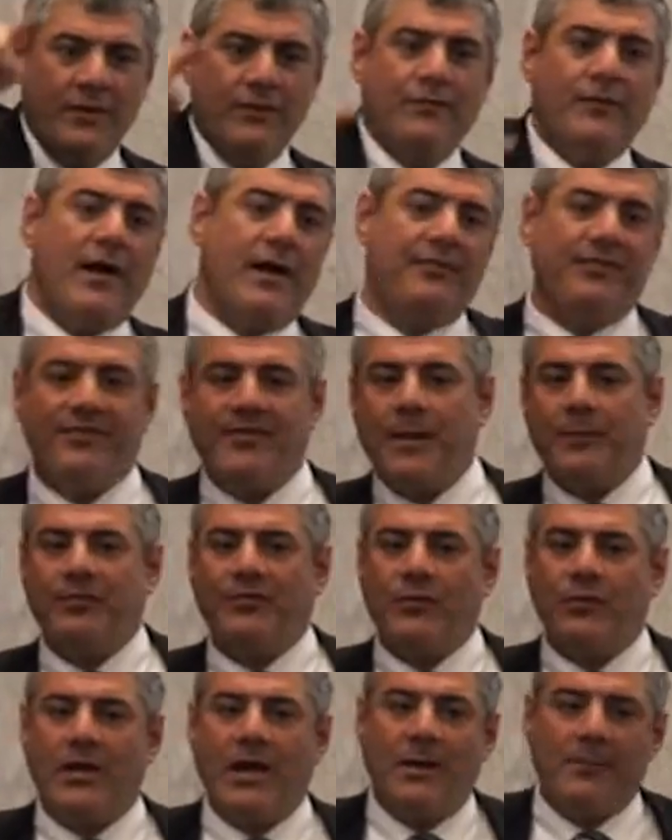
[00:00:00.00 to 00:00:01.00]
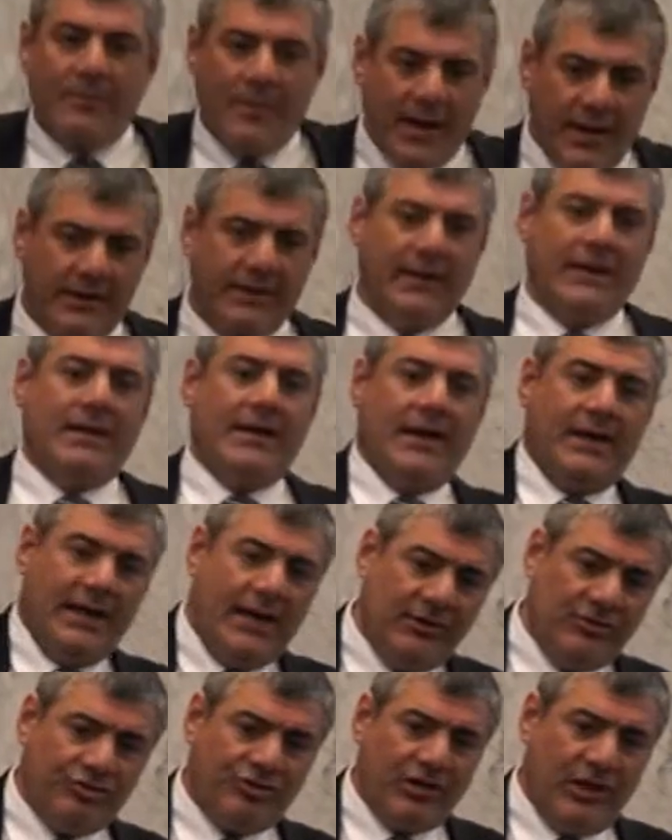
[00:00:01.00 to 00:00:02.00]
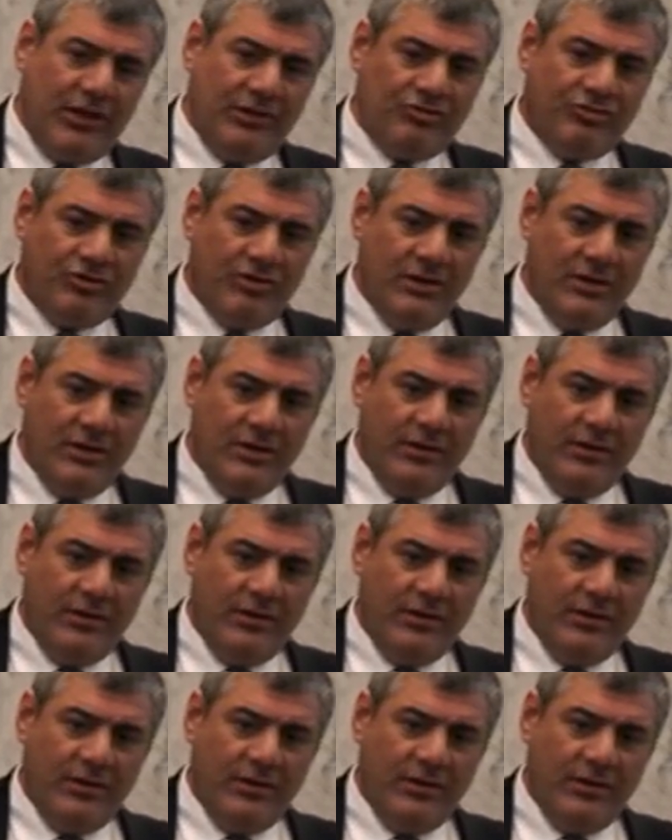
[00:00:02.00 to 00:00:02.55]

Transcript: five steps to come back, and again change.